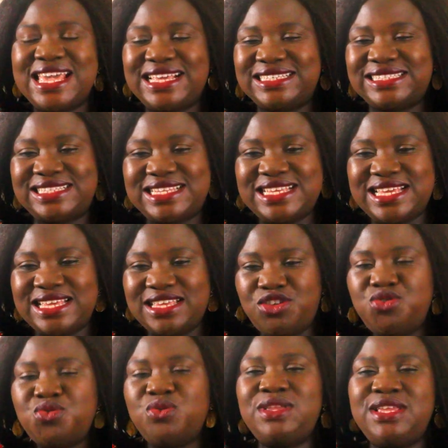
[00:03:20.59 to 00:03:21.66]
is the
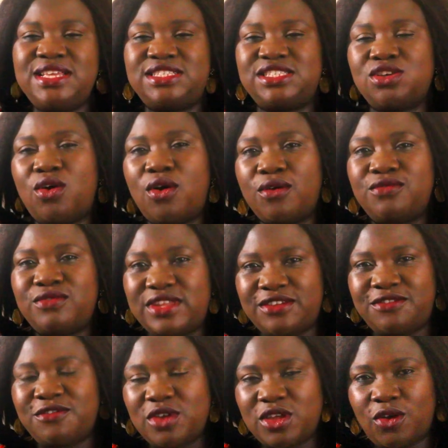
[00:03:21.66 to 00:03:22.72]
unit of
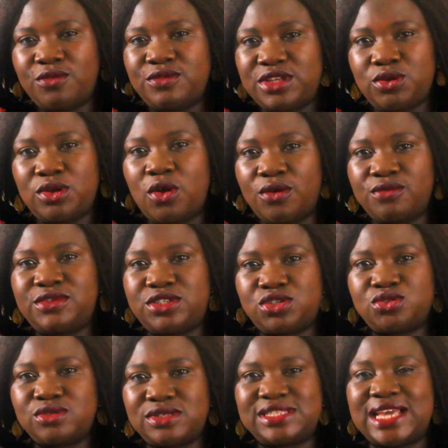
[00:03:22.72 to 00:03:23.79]
the
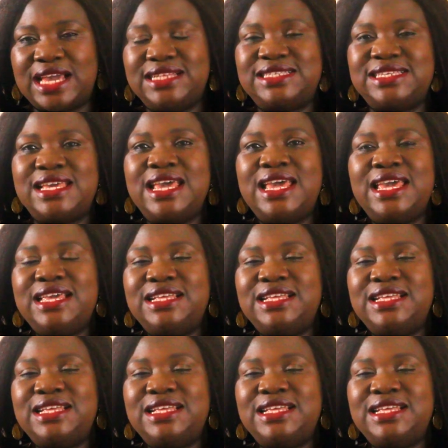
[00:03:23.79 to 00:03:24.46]
society.